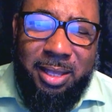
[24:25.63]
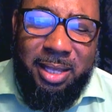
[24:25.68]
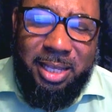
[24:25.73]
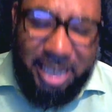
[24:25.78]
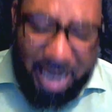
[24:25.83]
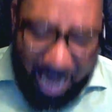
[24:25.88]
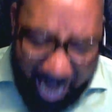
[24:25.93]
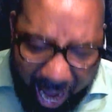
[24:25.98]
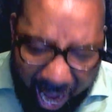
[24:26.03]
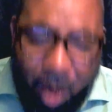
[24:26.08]

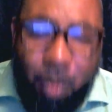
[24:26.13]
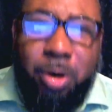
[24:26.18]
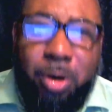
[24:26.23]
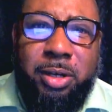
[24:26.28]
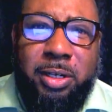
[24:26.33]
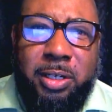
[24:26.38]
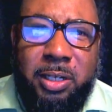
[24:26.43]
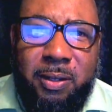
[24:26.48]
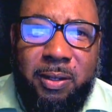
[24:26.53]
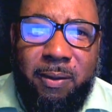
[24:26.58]

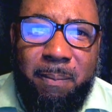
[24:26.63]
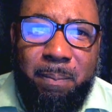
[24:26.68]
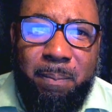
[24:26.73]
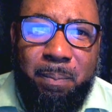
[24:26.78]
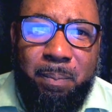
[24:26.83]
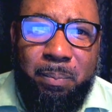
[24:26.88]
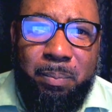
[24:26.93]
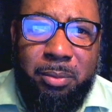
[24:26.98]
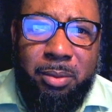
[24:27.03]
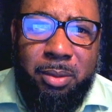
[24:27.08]
coward,
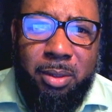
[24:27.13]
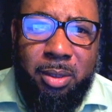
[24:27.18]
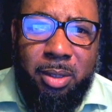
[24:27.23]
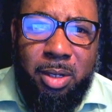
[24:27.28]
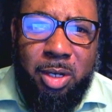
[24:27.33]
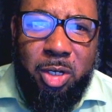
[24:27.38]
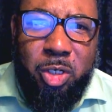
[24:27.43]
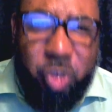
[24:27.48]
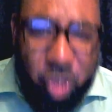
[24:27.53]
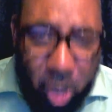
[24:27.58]

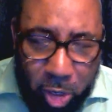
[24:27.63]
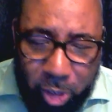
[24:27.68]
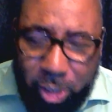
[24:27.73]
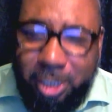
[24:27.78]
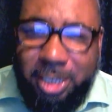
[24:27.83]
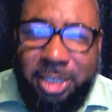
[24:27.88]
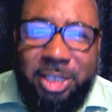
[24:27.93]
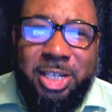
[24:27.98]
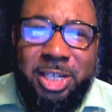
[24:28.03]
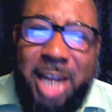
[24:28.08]

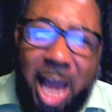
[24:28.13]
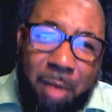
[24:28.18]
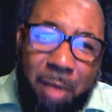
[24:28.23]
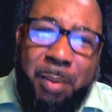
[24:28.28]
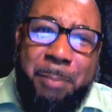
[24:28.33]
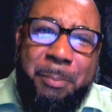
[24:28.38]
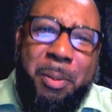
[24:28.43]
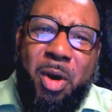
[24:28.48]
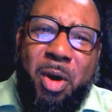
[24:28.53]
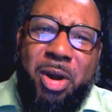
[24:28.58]
journalist. You're not
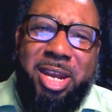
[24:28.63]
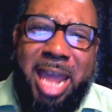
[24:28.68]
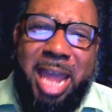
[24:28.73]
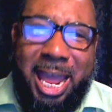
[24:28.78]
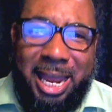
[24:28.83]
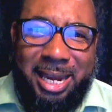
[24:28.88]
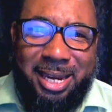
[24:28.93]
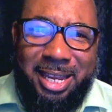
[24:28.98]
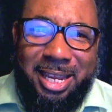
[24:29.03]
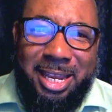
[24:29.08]
reporting
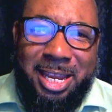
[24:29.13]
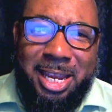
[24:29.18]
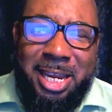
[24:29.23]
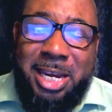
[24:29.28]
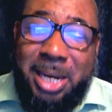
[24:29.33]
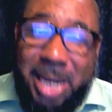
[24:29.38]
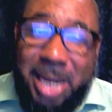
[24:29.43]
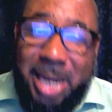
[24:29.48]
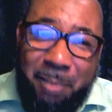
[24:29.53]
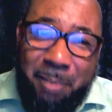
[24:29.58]
that.
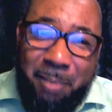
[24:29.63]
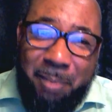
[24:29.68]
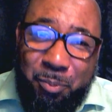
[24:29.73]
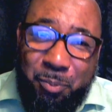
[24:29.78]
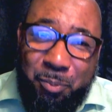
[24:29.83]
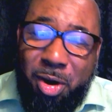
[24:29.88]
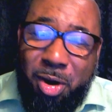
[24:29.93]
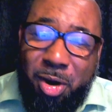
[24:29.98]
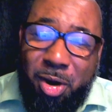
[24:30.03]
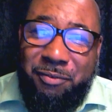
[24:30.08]
You're not
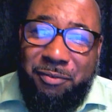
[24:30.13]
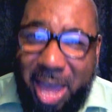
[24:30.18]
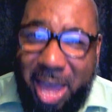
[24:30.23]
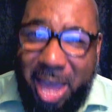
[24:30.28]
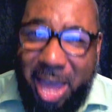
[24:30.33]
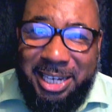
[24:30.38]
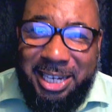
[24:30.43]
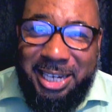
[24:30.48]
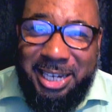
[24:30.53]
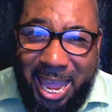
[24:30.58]
reporting the
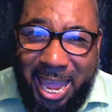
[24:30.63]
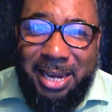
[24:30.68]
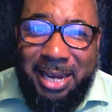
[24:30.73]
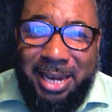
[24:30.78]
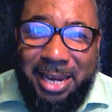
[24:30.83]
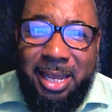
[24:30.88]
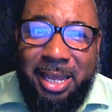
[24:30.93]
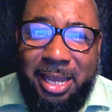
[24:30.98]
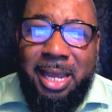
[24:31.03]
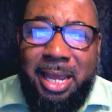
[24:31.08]
fact that
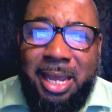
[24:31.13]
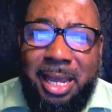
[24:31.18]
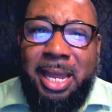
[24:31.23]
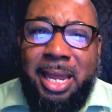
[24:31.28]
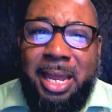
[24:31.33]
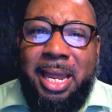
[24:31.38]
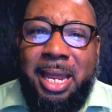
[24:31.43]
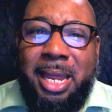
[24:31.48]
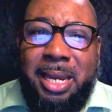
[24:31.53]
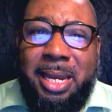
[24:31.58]

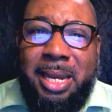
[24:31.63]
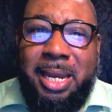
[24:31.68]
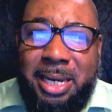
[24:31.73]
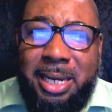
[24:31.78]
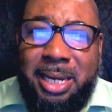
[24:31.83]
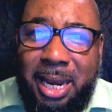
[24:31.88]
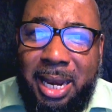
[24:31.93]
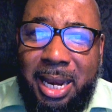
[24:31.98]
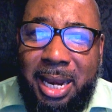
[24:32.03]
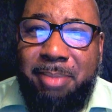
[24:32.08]

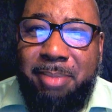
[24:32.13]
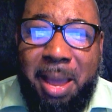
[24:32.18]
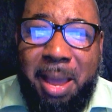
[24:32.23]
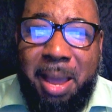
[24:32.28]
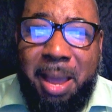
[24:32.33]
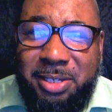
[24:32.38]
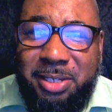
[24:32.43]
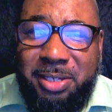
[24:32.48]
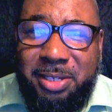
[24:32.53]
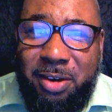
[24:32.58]
the
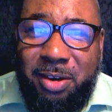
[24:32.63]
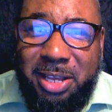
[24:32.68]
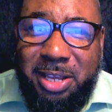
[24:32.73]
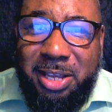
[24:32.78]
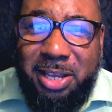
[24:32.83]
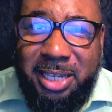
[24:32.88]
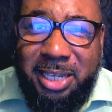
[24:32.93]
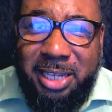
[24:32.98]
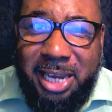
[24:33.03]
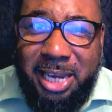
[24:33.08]
laptop is under
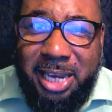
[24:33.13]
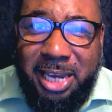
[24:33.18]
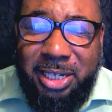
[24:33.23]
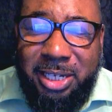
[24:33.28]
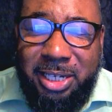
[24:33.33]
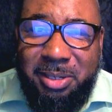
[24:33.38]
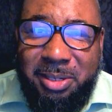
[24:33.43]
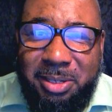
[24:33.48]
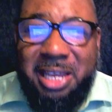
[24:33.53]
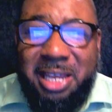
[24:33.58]

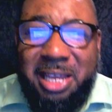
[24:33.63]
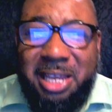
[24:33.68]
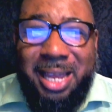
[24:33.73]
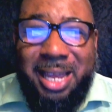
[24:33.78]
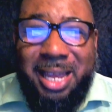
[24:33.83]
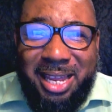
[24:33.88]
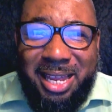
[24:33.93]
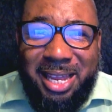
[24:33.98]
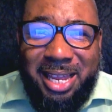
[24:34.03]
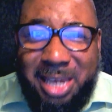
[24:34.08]
investigation.
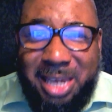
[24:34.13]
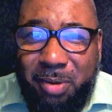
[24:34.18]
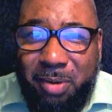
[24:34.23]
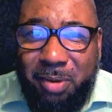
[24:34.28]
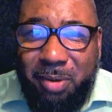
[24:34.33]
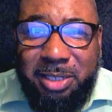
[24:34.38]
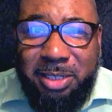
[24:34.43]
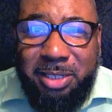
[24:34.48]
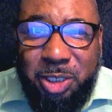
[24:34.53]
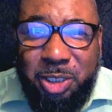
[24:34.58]
David
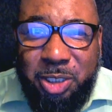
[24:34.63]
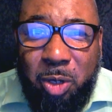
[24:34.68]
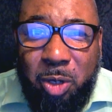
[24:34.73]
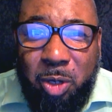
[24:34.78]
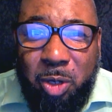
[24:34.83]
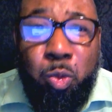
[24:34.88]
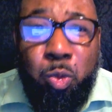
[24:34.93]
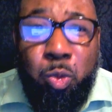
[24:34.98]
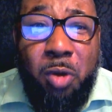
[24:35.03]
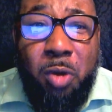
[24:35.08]
Wasserman
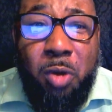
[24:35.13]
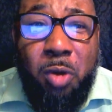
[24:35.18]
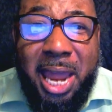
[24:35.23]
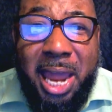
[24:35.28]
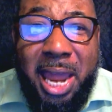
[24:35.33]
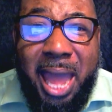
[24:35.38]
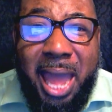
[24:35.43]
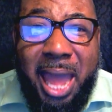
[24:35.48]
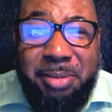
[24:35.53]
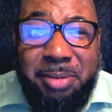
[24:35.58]
Schultz wants
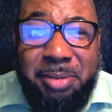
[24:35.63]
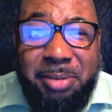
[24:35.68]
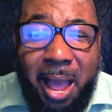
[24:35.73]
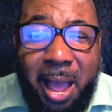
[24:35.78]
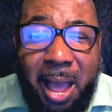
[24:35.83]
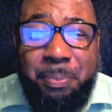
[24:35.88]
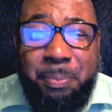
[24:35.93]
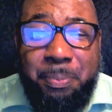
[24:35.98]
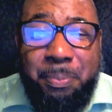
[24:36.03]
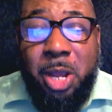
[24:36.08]
that
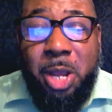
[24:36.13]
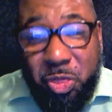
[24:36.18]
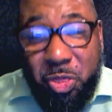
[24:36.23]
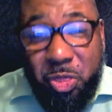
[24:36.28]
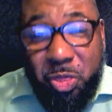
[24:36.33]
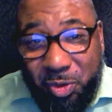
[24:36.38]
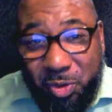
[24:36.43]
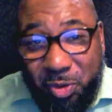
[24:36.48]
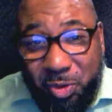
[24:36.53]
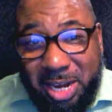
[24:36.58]
laptop.
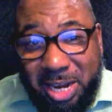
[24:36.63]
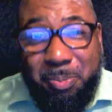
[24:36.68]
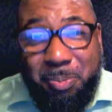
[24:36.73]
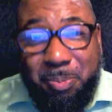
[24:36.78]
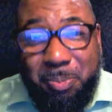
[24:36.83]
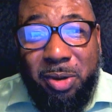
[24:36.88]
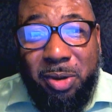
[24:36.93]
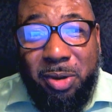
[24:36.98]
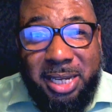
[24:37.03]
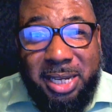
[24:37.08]
Threatened the
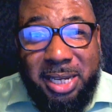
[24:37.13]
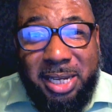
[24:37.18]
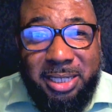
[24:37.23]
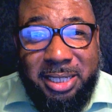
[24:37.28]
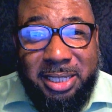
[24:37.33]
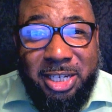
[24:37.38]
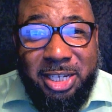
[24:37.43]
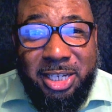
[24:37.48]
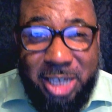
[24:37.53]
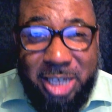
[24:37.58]

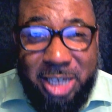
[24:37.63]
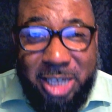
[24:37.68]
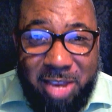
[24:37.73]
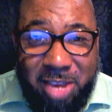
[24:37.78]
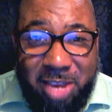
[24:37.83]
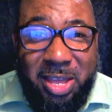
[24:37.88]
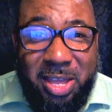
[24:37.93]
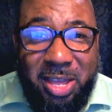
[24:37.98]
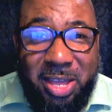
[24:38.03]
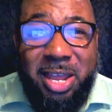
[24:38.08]
police
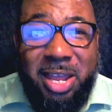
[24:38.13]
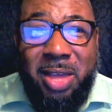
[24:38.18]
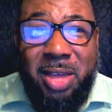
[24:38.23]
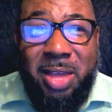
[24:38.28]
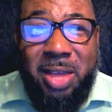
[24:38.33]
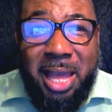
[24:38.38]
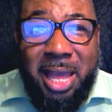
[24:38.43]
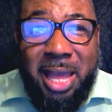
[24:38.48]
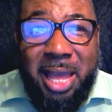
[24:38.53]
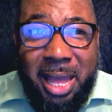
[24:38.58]
chief that,
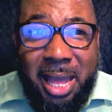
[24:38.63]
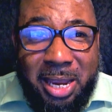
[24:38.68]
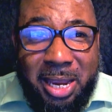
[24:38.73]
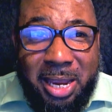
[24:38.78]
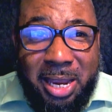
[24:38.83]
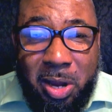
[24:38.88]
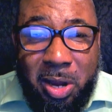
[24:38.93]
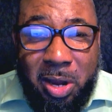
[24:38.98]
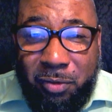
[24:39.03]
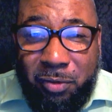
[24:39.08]

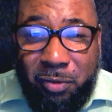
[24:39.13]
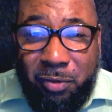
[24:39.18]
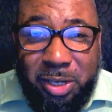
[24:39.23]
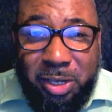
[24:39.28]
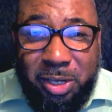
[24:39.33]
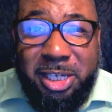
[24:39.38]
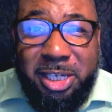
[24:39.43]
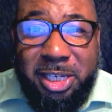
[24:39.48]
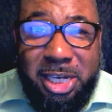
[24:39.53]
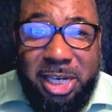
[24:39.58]
if you
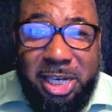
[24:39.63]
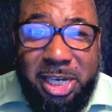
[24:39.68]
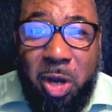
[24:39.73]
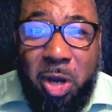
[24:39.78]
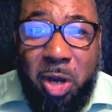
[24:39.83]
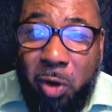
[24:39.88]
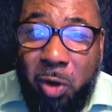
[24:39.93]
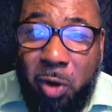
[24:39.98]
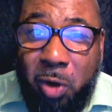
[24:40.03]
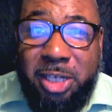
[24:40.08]
continue to
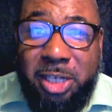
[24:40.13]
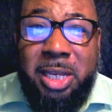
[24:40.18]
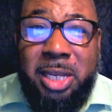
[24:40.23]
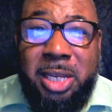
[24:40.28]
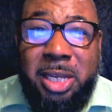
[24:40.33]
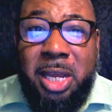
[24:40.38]
hold this,